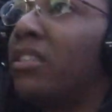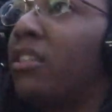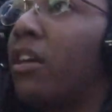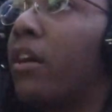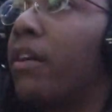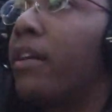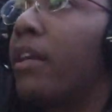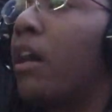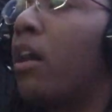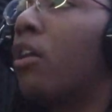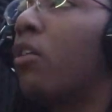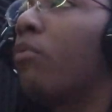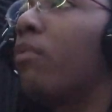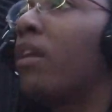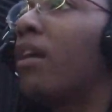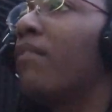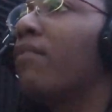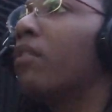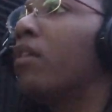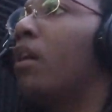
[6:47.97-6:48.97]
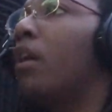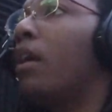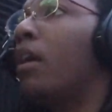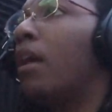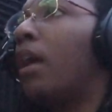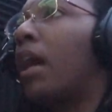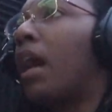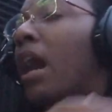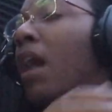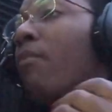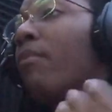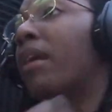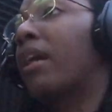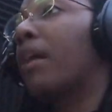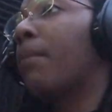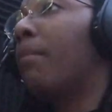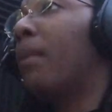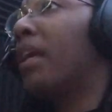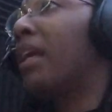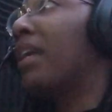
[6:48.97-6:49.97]
starting out or whatever, I
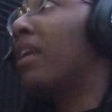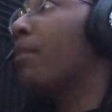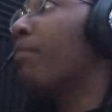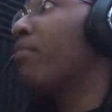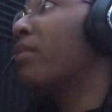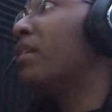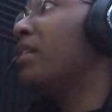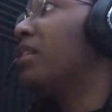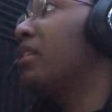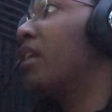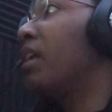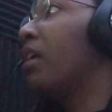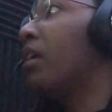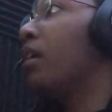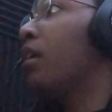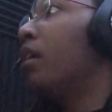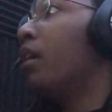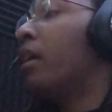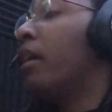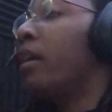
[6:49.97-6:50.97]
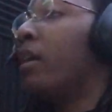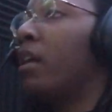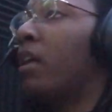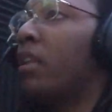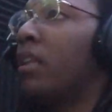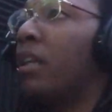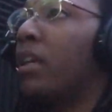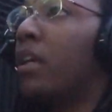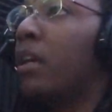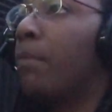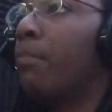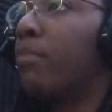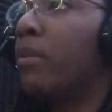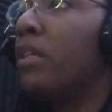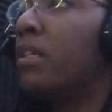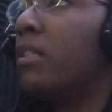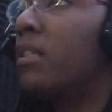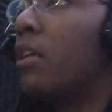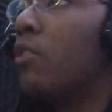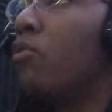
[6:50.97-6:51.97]
recommend get a preset. And in order to get a
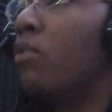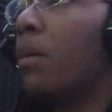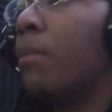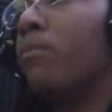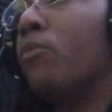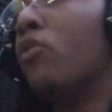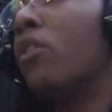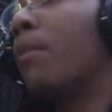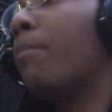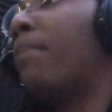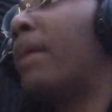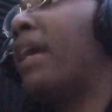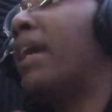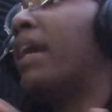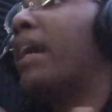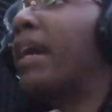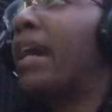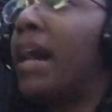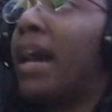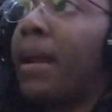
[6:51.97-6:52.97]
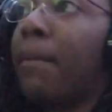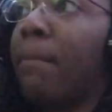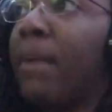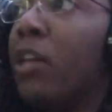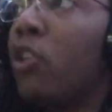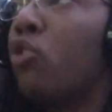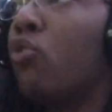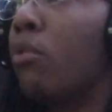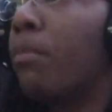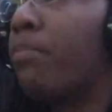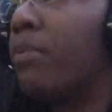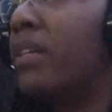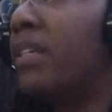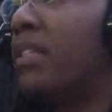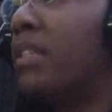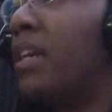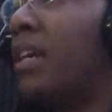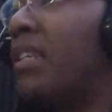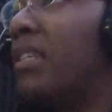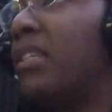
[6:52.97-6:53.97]
preset, you can pay a guy to make you a
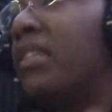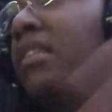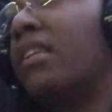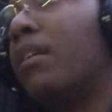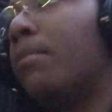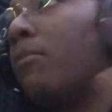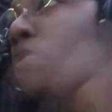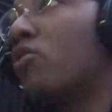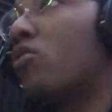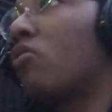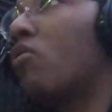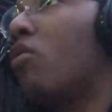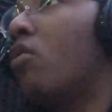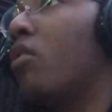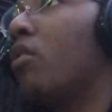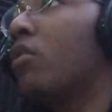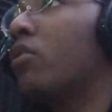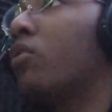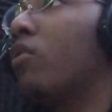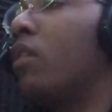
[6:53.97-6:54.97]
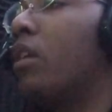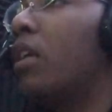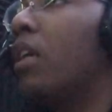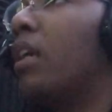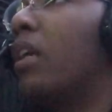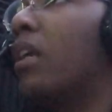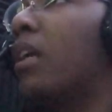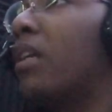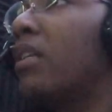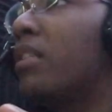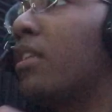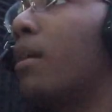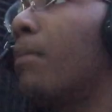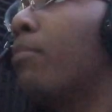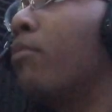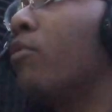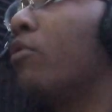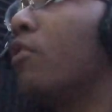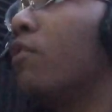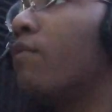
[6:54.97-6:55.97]
preset. Just send him a song so he can get an
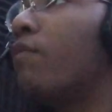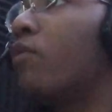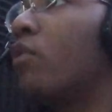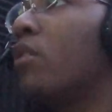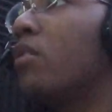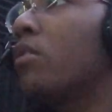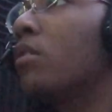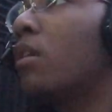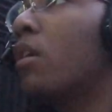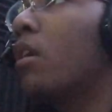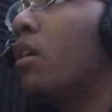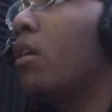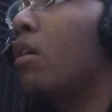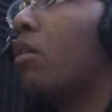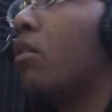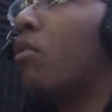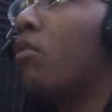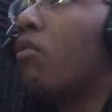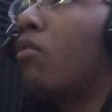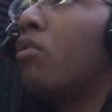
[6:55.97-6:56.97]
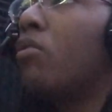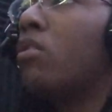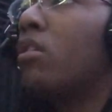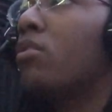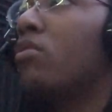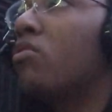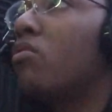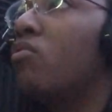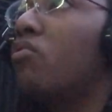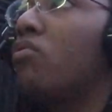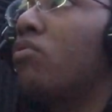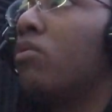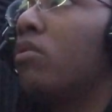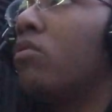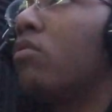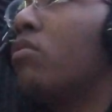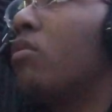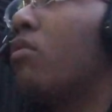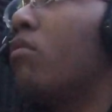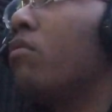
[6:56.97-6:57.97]
example on your voice. Or you can just do it,
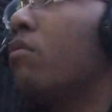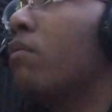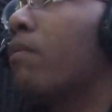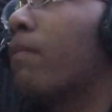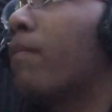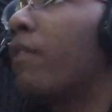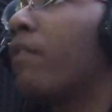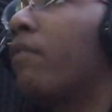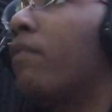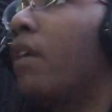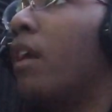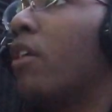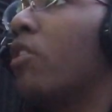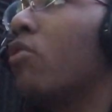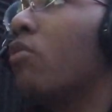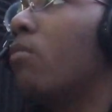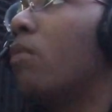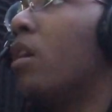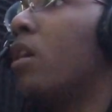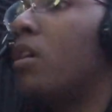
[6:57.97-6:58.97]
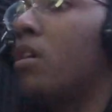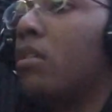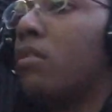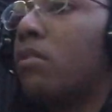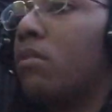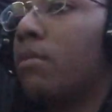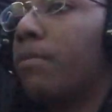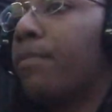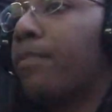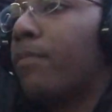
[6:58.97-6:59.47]
you know, find your ways.